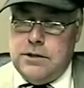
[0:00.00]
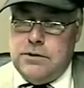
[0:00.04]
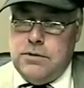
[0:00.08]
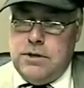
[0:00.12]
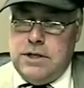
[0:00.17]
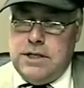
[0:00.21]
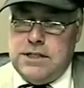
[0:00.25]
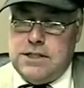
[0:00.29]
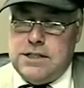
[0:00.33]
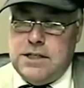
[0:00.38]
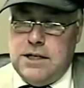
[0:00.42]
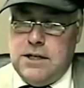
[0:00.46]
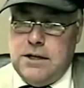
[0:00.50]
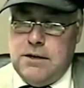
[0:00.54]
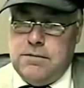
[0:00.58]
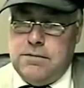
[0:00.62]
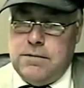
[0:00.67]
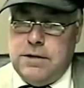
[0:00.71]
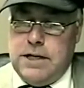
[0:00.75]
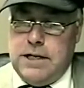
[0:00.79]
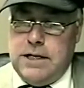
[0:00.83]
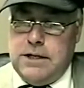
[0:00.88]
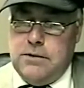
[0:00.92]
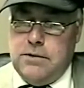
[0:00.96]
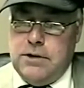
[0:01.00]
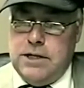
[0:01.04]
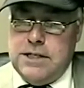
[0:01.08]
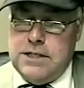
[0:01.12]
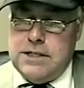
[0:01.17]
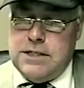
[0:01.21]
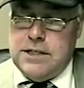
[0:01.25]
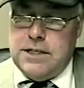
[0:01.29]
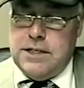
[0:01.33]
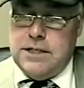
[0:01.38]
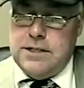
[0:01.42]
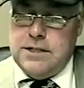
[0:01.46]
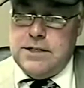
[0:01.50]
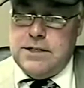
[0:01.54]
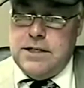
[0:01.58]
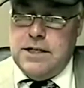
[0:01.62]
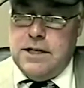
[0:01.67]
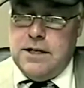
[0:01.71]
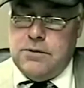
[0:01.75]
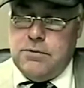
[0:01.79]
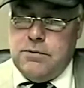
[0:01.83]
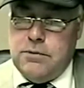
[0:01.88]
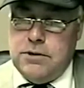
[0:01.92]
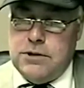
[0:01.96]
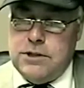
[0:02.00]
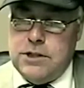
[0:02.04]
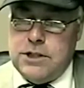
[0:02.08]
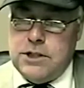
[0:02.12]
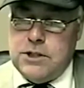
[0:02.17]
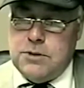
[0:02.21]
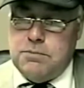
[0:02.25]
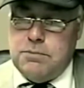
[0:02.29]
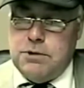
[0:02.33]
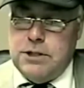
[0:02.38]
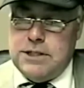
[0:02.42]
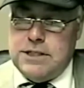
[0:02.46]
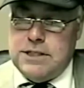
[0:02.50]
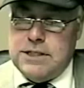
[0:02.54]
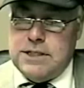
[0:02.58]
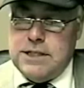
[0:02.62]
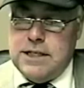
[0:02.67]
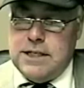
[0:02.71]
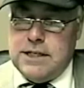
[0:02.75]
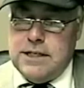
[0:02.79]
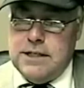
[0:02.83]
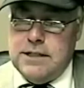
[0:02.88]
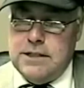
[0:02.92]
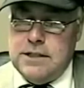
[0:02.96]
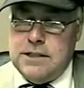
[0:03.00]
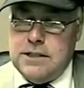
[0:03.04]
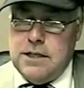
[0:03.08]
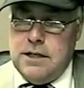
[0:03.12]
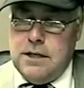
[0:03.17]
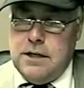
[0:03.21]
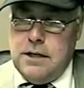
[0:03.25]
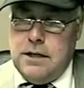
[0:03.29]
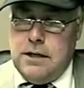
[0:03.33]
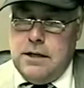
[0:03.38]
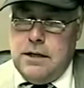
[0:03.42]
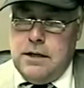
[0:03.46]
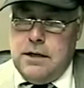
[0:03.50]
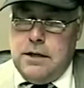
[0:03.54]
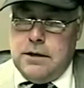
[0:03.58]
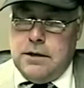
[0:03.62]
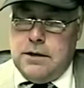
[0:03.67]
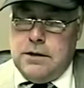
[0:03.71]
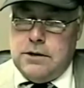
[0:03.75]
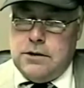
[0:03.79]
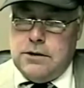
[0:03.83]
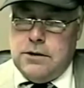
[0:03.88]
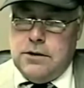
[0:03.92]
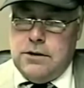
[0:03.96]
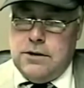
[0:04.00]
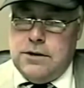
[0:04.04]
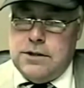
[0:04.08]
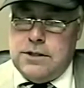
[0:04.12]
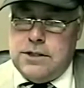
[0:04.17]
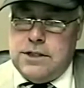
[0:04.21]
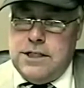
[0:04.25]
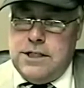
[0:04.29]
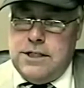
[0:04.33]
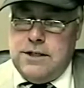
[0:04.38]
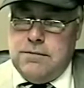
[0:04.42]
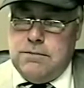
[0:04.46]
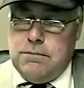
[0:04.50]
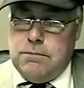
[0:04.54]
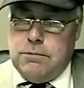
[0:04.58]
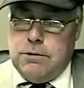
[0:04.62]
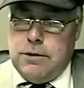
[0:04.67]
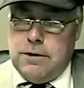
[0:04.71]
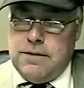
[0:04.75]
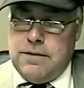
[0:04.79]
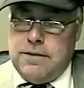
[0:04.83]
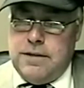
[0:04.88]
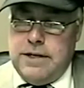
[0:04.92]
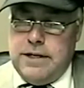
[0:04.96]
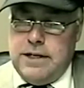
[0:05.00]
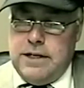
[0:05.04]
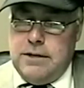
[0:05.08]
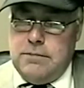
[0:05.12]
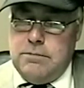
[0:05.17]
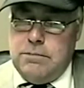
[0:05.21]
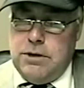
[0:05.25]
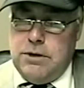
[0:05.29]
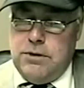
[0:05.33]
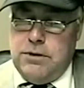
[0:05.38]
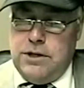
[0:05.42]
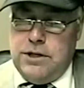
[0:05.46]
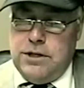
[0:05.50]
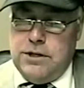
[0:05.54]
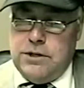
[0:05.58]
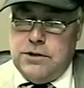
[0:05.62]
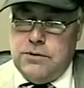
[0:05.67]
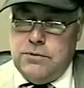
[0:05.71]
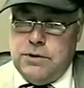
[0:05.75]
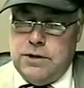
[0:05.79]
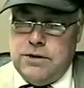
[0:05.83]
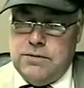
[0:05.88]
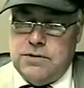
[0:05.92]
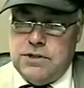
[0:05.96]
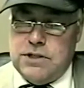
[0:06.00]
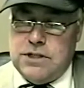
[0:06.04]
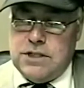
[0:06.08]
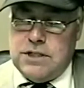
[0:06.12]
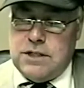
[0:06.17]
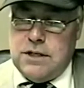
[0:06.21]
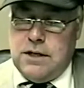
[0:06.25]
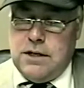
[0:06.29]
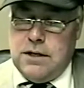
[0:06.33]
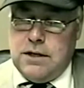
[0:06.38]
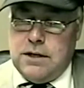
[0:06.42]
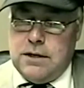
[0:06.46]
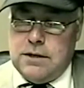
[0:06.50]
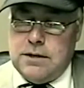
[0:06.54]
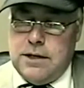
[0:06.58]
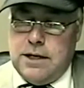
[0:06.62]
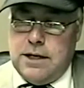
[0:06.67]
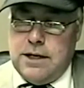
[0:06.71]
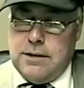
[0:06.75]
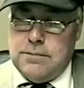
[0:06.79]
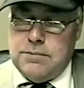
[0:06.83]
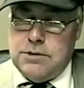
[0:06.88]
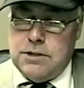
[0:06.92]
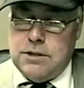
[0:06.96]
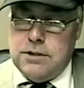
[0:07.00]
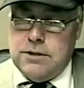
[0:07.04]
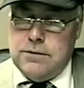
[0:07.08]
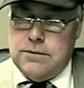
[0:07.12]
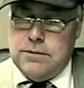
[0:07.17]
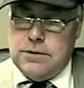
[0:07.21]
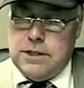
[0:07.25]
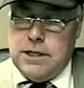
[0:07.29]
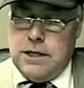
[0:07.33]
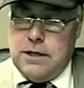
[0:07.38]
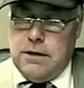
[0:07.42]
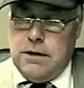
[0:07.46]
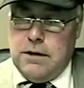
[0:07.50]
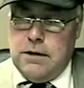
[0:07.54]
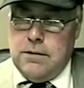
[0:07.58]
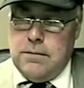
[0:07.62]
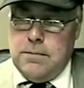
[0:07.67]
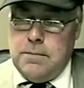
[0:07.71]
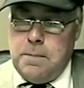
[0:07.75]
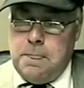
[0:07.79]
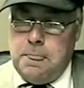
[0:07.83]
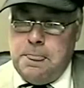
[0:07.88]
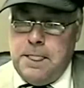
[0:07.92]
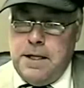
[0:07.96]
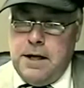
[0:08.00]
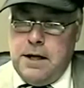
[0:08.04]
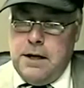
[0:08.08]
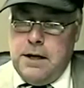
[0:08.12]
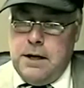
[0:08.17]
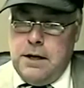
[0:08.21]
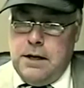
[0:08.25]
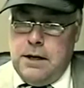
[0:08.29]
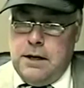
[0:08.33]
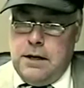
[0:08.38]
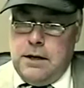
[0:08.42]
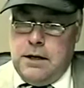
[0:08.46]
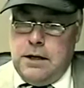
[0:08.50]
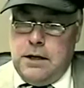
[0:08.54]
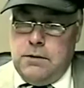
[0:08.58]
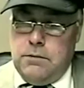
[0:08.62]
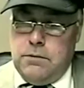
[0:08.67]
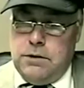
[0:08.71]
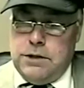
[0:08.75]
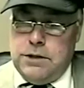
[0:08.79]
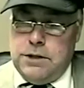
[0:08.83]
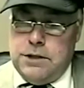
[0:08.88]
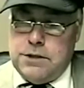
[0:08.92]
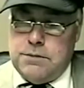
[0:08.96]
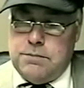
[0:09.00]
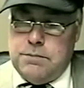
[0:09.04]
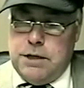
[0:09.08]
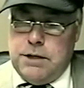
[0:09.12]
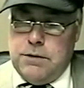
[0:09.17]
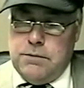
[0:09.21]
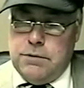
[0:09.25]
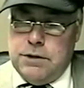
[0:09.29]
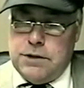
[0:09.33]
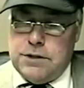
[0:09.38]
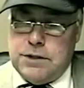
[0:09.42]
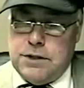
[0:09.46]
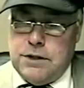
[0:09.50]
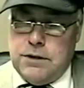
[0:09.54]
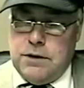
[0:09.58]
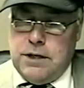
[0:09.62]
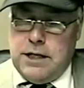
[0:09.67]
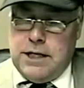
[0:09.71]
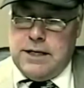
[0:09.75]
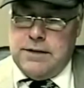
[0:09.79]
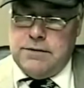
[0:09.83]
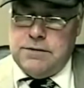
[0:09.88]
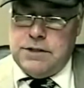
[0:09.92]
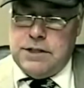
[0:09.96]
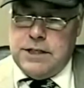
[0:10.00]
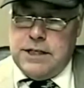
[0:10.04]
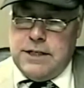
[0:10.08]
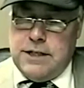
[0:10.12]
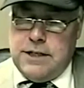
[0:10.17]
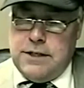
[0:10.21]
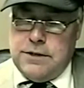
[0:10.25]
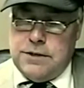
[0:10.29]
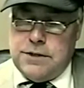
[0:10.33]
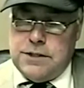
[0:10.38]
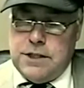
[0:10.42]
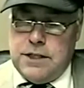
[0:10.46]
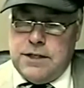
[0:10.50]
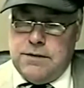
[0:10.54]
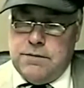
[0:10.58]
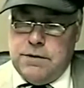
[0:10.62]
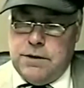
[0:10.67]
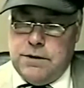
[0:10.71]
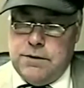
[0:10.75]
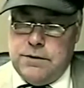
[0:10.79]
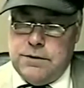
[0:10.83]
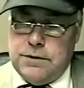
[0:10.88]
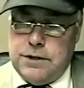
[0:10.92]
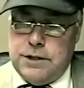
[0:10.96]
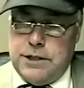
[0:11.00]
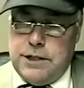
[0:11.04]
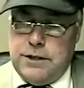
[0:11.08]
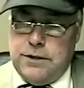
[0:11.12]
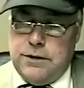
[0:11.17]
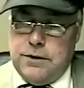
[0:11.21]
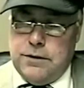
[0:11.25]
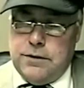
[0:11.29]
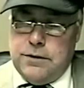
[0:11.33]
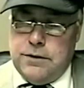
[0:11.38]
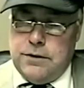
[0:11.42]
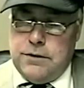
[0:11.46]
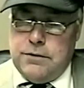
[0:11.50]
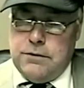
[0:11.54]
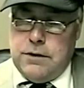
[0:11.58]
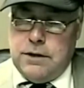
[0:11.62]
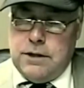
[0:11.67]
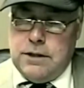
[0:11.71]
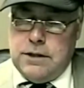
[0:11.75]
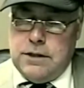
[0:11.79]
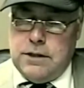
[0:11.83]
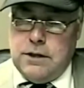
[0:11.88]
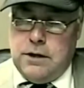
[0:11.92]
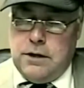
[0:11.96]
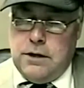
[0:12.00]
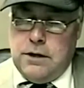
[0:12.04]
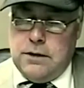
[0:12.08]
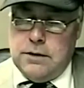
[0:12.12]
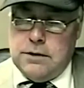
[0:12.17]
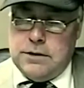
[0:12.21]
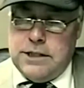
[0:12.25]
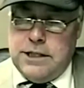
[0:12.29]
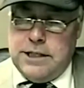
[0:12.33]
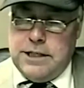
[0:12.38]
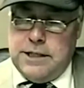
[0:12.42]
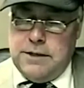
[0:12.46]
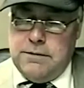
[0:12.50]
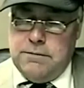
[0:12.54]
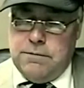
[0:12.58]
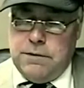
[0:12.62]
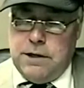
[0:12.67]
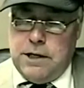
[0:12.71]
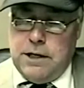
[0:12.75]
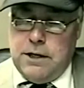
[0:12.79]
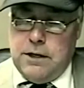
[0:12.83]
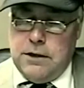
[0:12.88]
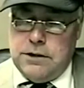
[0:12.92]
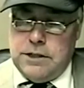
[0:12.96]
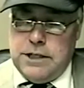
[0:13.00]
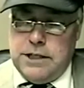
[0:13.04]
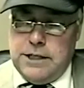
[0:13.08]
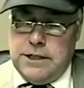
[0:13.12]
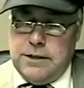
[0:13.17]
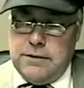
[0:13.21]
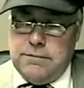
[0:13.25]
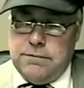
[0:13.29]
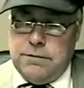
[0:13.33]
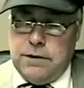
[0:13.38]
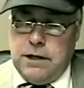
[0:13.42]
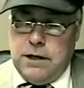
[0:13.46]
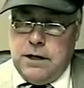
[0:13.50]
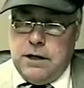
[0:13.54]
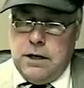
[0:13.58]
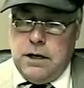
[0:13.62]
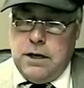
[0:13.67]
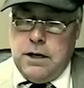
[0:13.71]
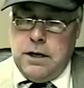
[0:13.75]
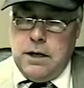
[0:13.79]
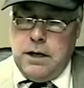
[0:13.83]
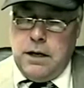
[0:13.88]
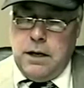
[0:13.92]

to a terrifying race against death where just split seconds could turn a scene of breathtaking beauty into one of stark, absolute terror. He witnessed men risk their lives daily to save others, and he heard the dreaded call, taking fire, taking fire,